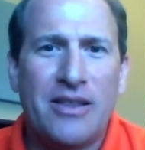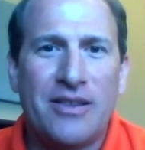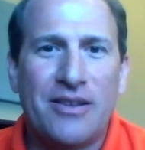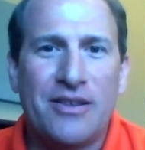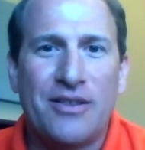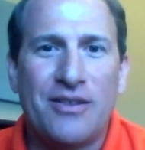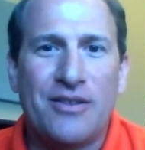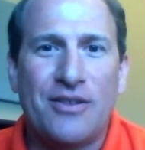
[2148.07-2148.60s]

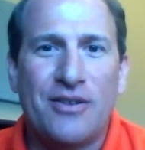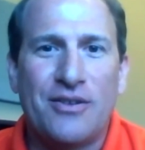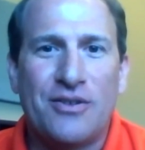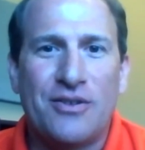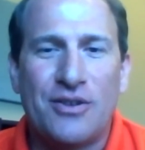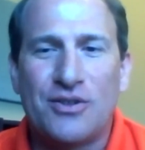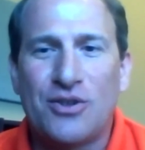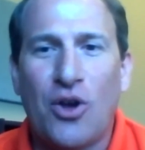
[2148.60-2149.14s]
The
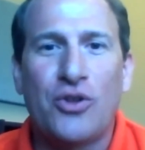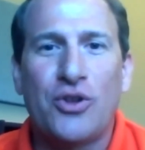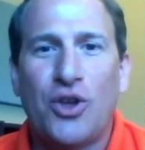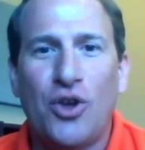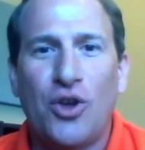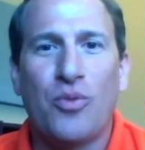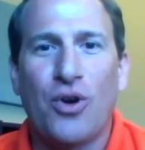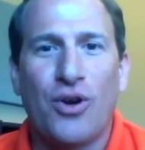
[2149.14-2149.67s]
salt
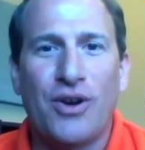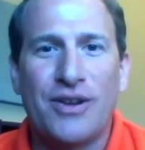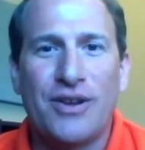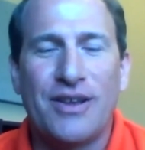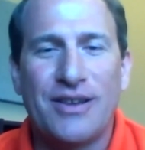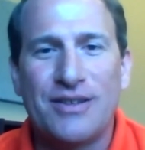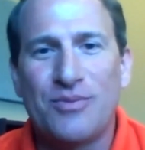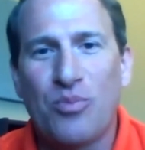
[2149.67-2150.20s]
humor
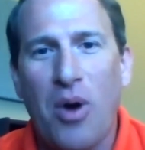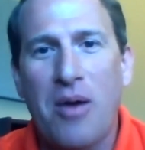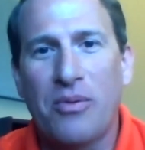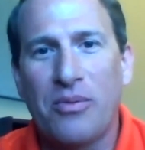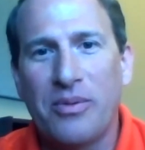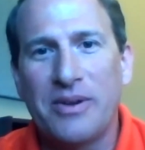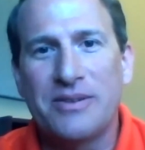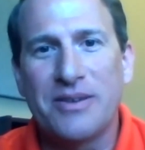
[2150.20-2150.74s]
is
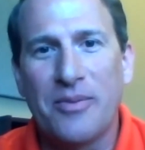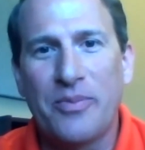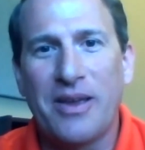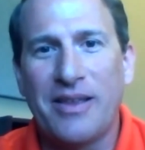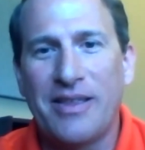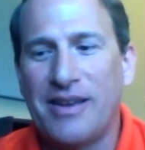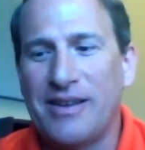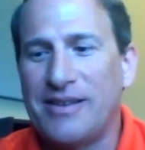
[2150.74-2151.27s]
probably
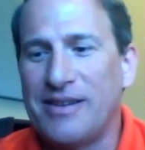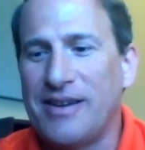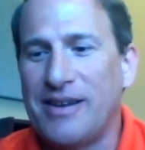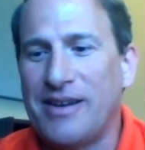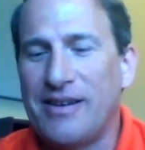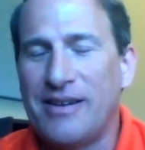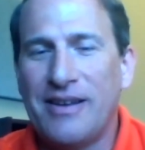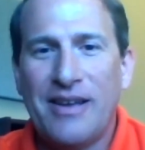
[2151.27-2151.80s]
something that
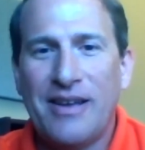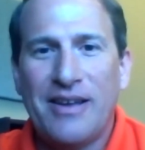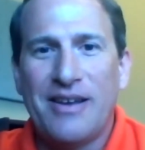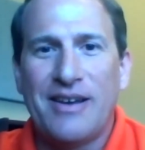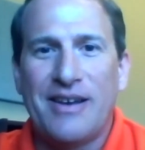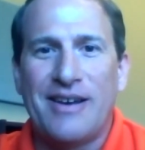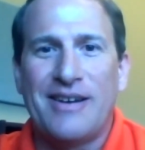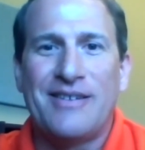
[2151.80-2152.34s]

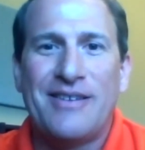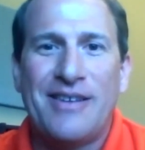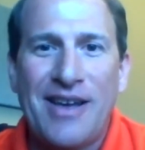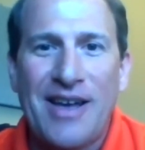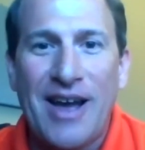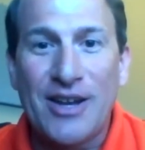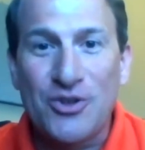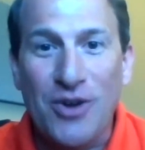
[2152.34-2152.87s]

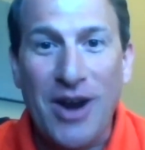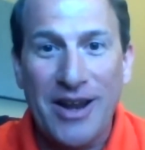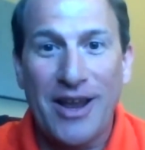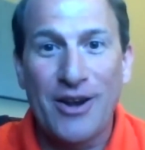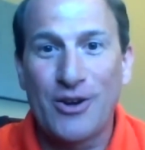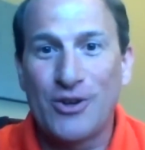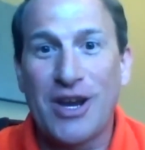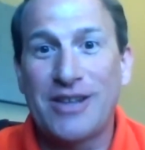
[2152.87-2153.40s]
I try to
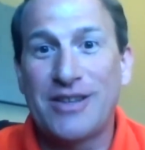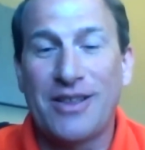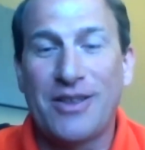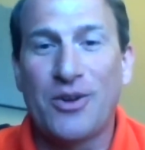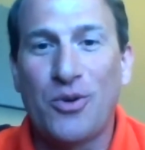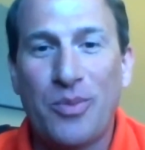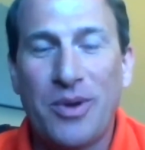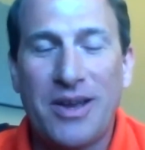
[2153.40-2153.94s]
interject a
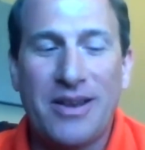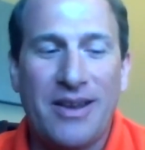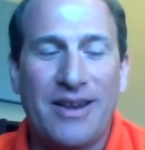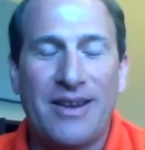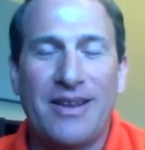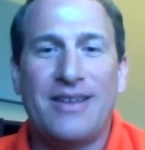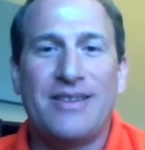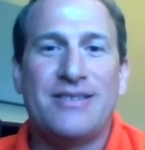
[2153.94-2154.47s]
little bit.
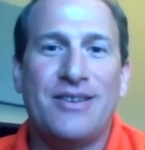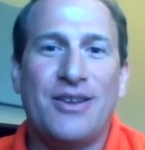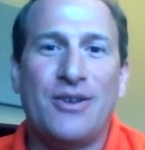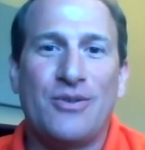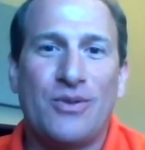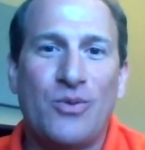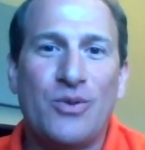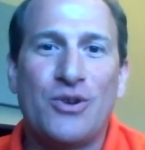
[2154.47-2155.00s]
And
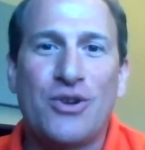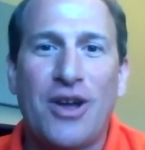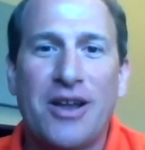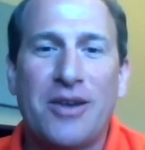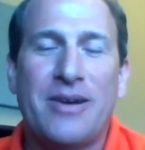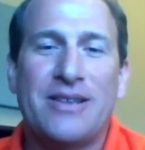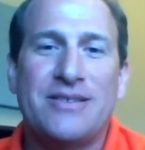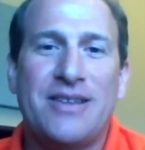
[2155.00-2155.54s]
when you're
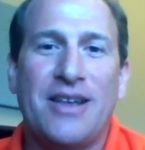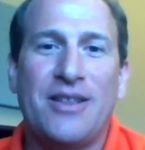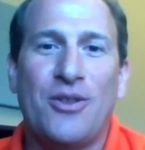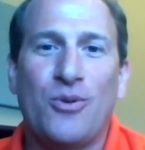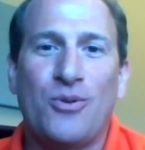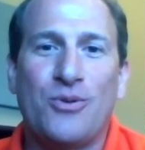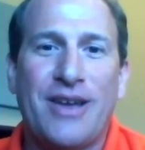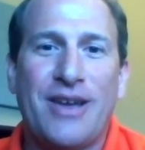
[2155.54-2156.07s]
talking about state and
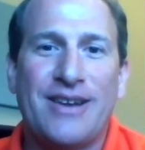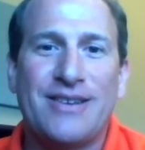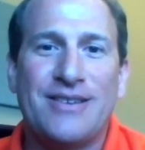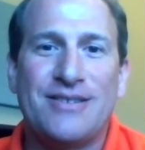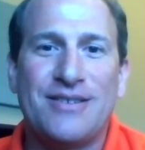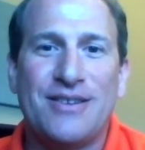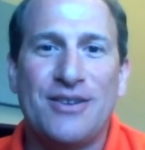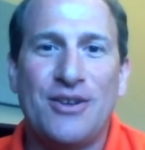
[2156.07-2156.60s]
local
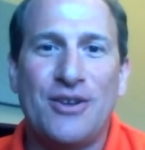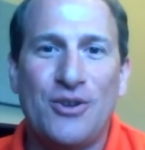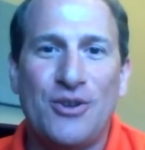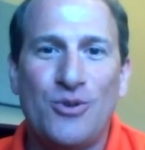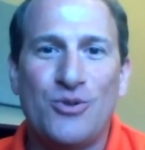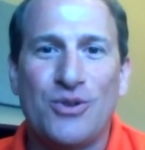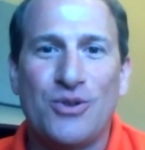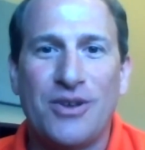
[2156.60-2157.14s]
taxes, it
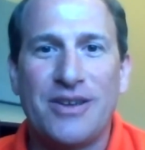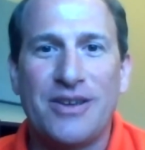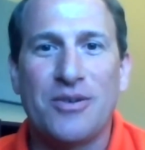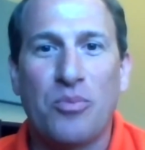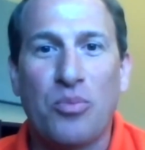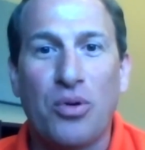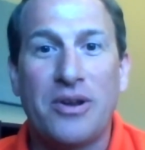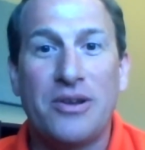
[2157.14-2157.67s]
usually is
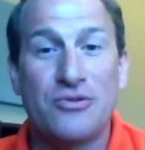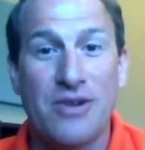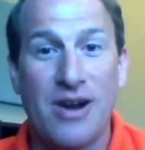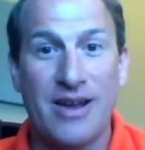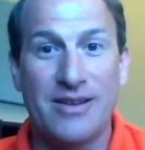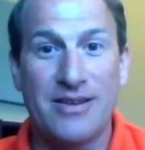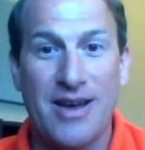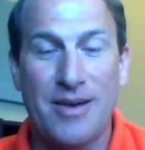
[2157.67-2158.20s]
a pretty
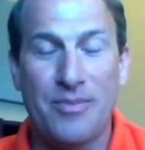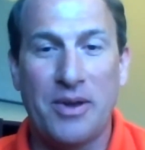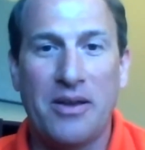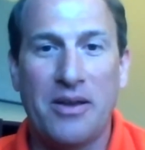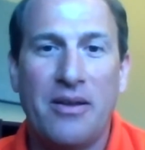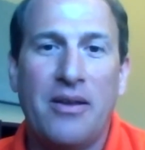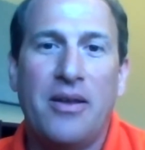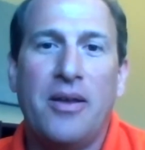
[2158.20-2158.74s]
dry topic.